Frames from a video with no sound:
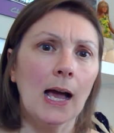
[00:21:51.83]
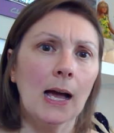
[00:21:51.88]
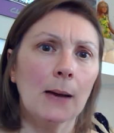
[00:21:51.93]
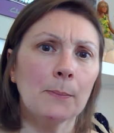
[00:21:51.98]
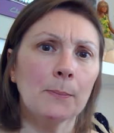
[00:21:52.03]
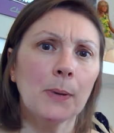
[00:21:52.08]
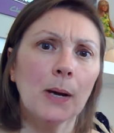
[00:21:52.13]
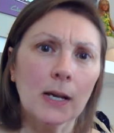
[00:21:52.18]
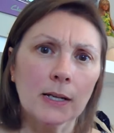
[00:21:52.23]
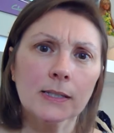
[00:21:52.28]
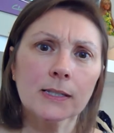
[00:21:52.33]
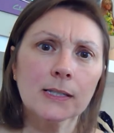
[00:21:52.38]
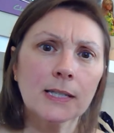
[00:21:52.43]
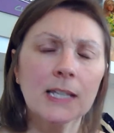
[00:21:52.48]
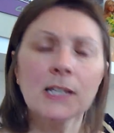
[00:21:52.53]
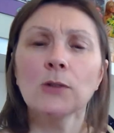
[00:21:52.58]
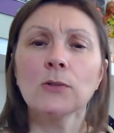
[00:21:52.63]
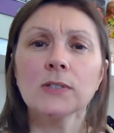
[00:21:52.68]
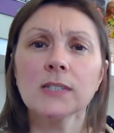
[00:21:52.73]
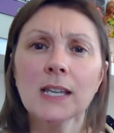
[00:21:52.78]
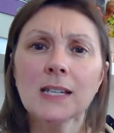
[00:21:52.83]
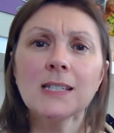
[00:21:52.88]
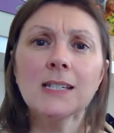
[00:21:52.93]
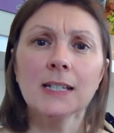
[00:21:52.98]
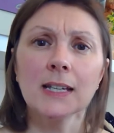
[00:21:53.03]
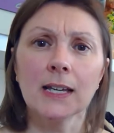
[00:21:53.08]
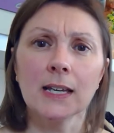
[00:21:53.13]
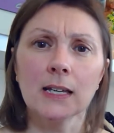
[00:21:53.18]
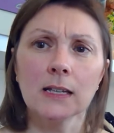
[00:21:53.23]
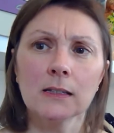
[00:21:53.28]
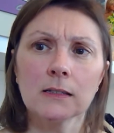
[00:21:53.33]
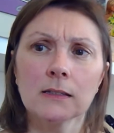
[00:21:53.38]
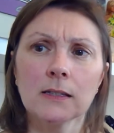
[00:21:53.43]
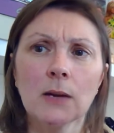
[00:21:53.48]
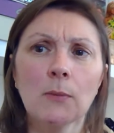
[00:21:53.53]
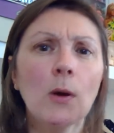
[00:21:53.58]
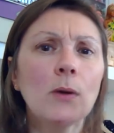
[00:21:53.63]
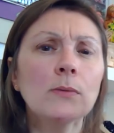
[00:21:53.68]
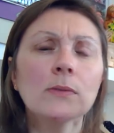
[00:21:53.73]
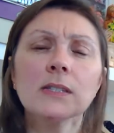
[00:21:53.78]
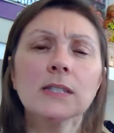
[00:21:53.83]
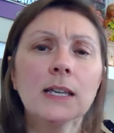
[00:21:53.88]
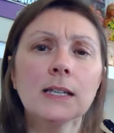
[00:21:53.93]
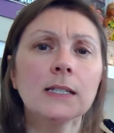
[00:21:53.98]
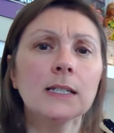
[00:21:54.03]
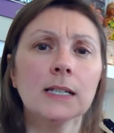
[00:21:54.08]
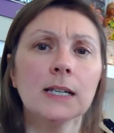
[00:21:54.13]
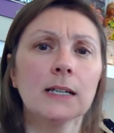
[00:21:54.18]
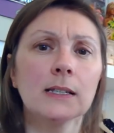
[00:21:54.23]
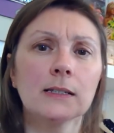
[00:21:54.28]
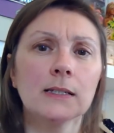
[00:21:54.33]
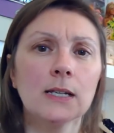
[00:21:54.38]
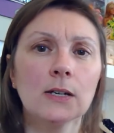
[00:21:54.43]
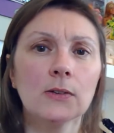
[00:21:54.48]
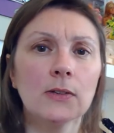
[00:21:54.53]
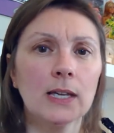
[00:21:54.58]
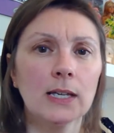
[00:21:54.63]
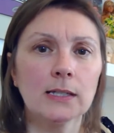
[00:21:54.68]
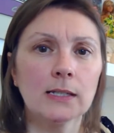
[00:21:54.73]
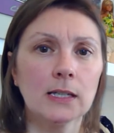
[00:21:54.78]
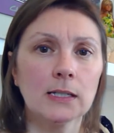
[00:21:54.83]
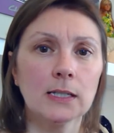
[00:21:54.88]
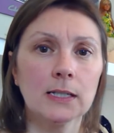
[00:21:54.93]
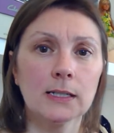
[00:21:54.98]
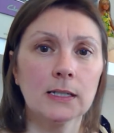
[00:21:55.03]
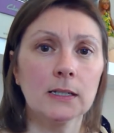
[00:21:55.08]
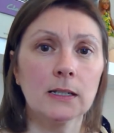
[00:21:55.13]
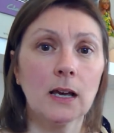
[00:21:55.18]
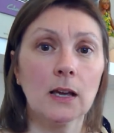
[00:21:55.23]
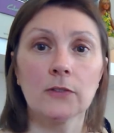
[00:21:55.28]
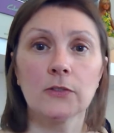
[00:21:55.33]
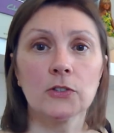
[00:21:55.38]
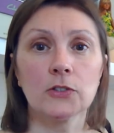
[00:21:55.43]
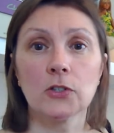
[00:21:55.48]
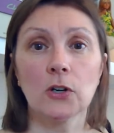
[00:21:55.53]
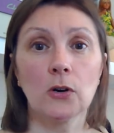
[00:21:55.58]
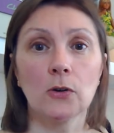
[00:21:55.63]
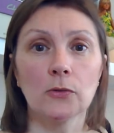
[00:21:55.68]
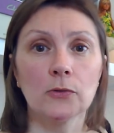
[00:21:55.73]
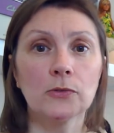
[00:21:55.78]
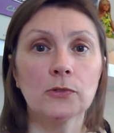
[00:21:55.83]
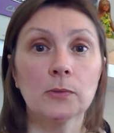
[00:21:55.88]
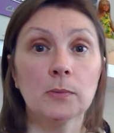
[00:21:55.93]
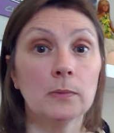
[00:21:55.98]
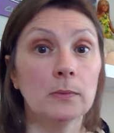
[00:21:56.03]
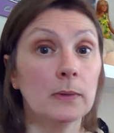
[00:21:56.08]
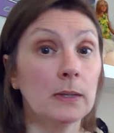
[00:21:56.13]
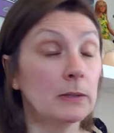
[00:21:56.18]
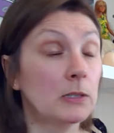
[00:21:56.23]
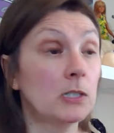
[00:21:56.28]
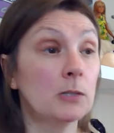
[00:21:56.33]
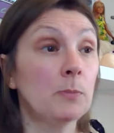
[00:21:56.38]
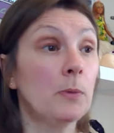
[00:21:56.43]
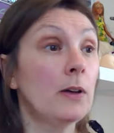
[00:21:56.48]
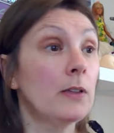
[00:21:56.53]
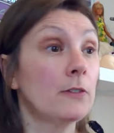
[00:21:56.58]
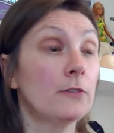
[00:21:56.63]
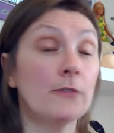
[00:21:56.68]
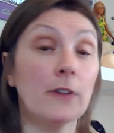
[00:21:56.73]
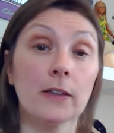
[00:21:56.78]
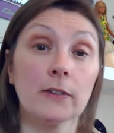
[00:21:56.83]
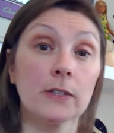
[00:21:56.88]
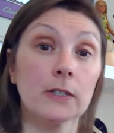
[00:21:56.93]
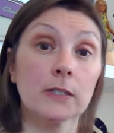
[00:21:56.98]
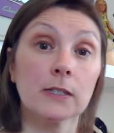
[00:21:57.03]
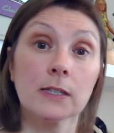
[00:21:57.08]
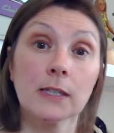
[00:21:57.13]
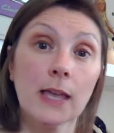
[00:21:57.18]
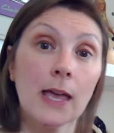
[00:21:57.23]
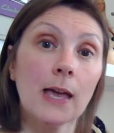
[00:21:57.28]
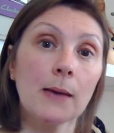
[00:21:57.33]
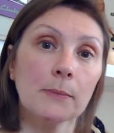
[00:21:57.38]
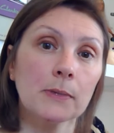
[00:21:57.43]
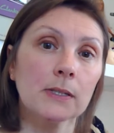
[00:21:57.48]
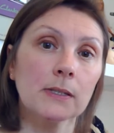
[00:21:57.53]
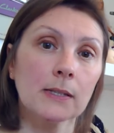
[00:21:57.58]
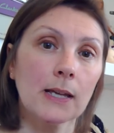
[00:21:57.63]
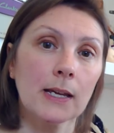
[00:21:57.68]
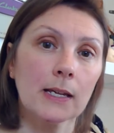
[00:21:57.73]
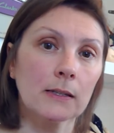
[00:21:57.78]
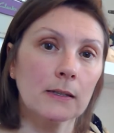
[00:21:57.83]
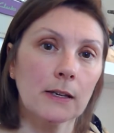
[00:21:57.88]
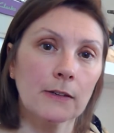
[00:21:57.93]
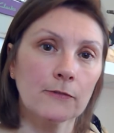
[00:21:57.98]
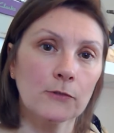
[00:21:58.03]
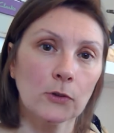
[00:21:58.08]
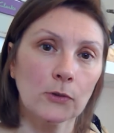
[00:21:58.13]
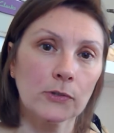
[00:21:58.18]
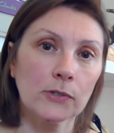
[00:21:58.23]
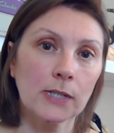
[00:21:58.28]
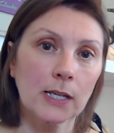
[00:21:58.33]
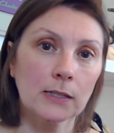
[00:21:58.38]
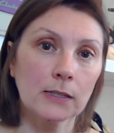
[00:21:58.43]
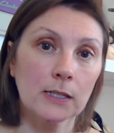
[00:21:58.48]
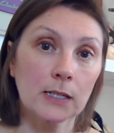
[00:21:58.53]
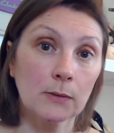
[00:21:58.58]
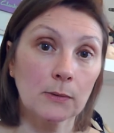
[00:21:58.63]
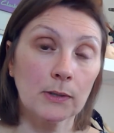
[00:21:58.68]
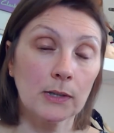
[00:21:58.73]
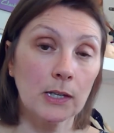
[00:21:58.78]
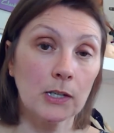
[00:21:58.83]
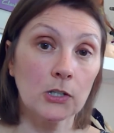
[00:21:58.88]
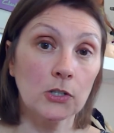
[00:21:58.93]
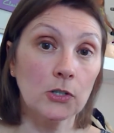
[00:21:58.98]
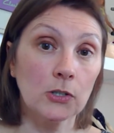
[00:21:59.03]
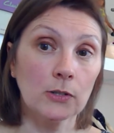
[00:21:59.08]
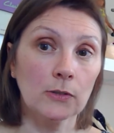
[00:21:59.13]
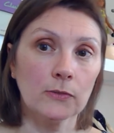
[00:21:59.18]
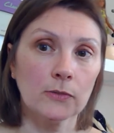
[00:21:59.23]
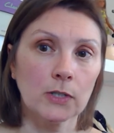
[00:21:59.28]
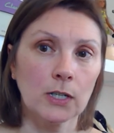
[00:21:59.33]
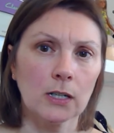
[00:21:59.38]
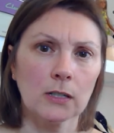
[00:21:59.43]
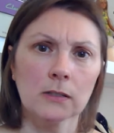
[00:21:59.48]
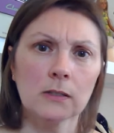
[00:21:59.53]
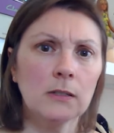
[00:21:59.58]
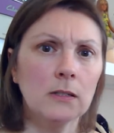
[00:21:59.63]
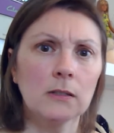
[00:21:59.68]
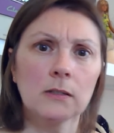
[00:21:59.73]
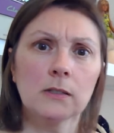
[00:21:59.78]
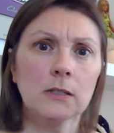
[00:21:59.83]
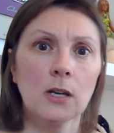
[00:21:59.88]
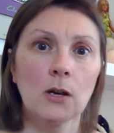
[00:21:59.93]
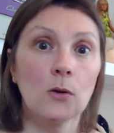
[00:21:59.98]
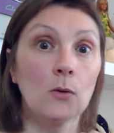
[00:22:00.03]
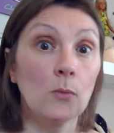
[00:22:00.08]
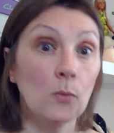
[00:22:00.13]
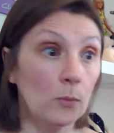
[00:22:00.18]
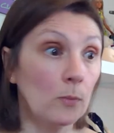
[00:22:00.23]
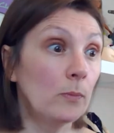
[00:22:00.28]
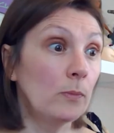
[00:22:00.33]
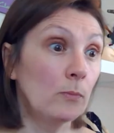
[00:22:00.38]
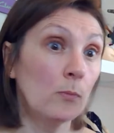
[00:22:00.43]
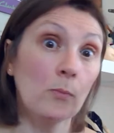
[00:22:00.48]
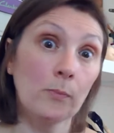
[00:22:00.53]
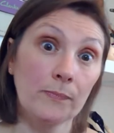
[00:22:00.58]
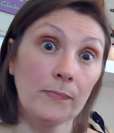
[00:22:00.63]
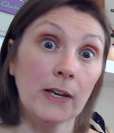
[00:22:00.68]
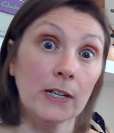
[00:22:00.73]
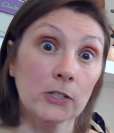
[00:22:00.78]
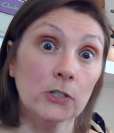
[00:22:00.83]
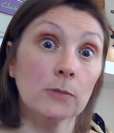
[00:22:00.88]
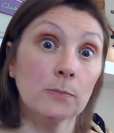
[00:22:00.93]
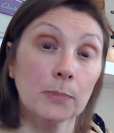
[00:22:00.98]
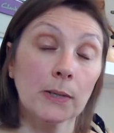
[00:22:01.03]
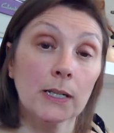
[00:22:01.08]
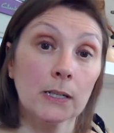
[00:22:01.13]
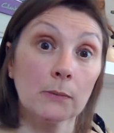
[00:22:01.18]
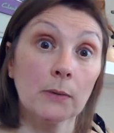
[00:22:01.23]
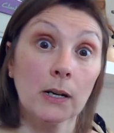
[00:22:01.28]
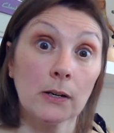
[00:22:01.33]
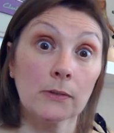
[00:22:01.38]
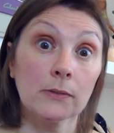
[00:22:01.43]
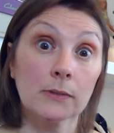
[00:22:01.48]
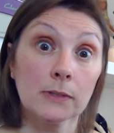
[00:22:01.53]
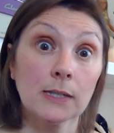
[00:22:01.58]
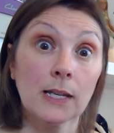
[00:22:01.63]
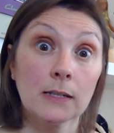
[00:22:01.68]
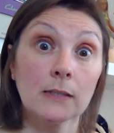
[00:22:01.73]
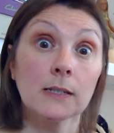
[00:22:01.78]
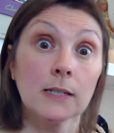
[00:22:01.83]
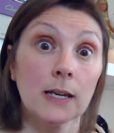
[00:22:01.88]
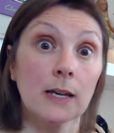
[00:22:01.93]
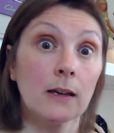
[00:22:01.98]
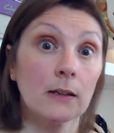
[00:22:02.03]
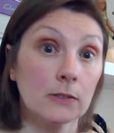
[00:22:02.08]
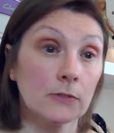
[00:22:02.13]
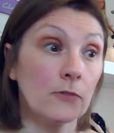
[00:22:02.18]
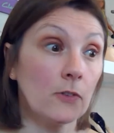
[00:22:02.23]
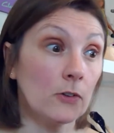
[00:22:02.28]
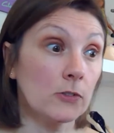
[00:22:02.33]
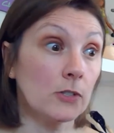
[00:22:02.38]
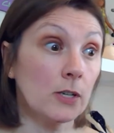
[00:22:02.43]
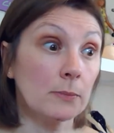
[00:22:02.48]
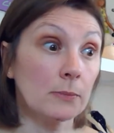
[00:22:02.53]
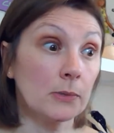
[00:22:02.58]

But they're not sending it. They won't send it until they're sending other dolls, despite the fact that it's their mistake they've not sent it when they should have done. So they should bloody well send it, as far as I'm